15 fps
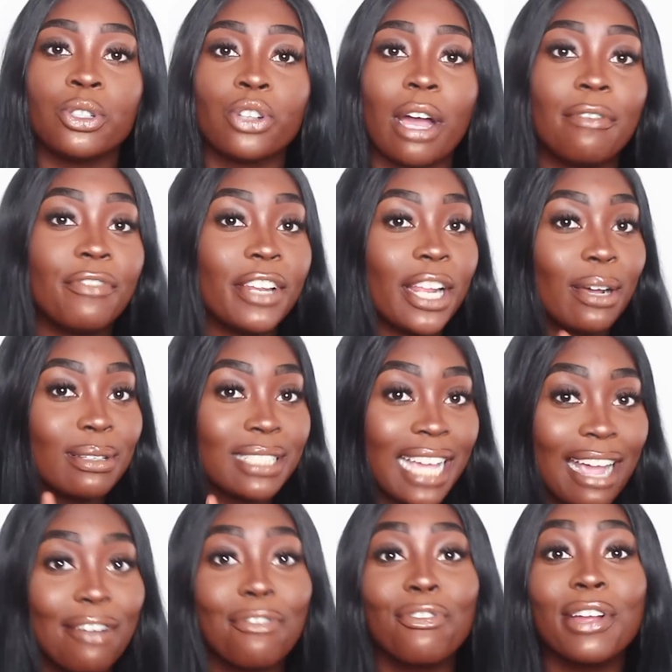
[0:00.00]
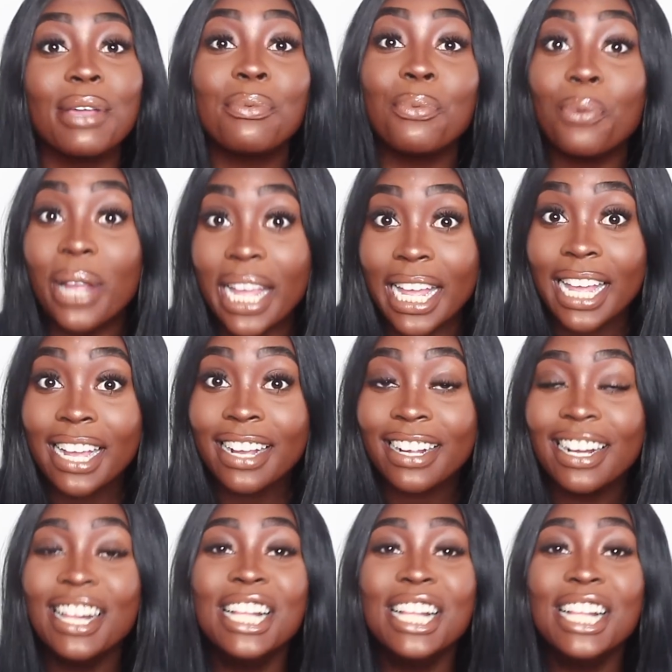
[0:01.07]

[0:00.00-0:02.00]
drop videos every week.